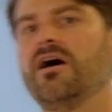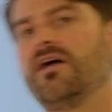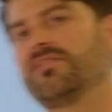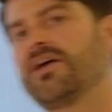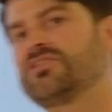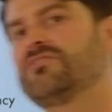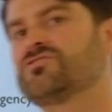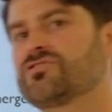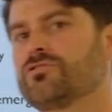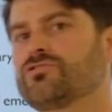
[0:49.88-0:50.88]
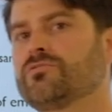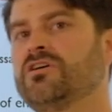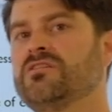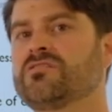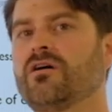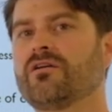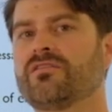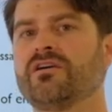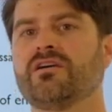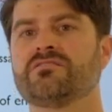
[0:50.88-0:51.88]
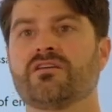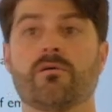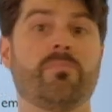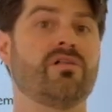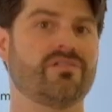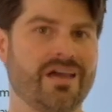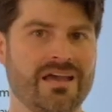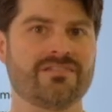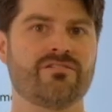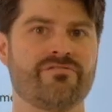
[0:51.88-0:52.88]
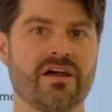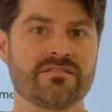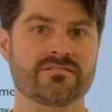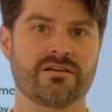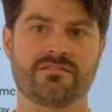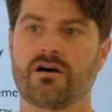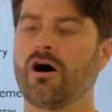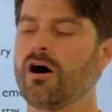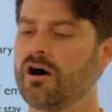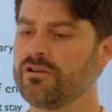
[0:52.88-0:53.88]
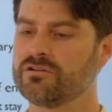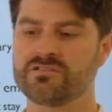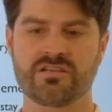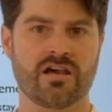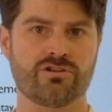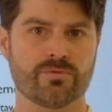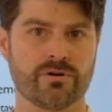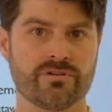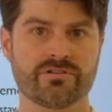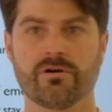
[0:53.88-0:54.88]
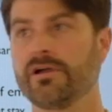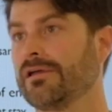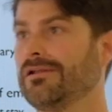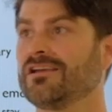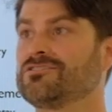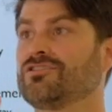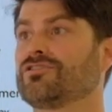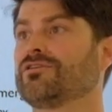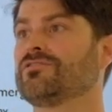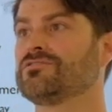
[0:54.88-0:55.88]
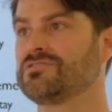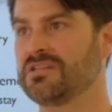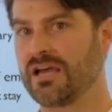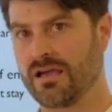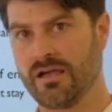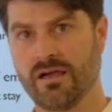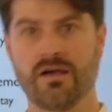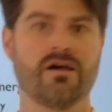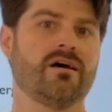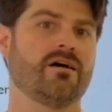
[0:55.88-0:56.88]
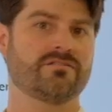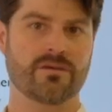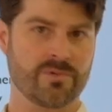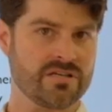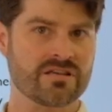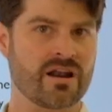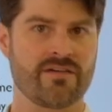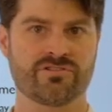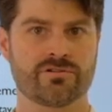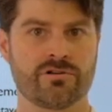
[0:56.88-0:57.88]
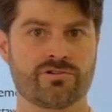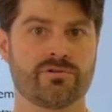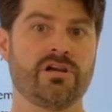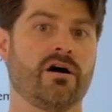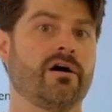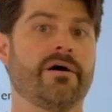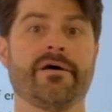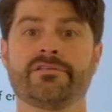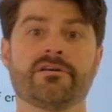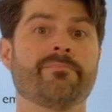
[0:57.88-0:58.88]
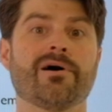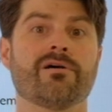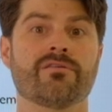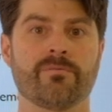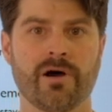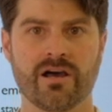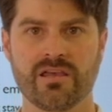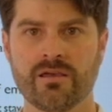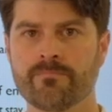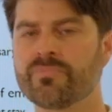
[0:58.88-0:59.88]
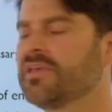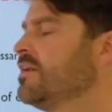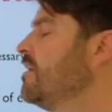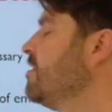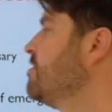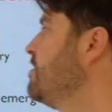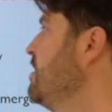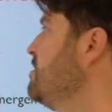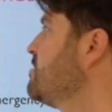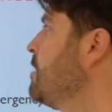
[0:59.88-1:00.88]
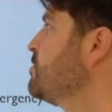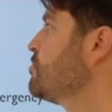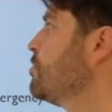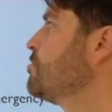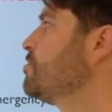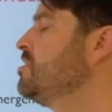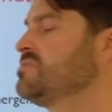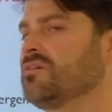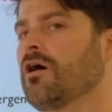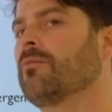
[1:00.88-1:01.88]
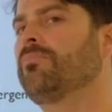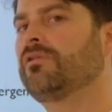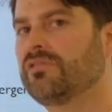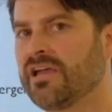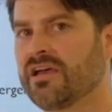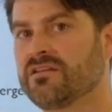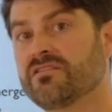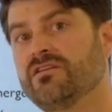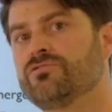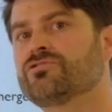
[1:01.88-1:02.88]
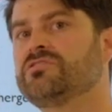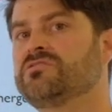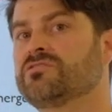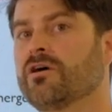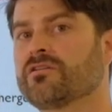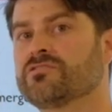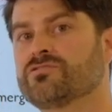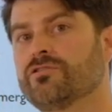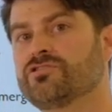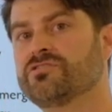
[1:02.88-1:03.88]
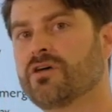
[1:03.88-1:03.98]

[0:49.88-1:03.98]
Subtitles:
Elective surgeries are things that are planned events. It's on your schedule. So like next Thursday, somebody's going to have surgery on some part of their body. These types of surgeries are planned. They usually start in a surgeon's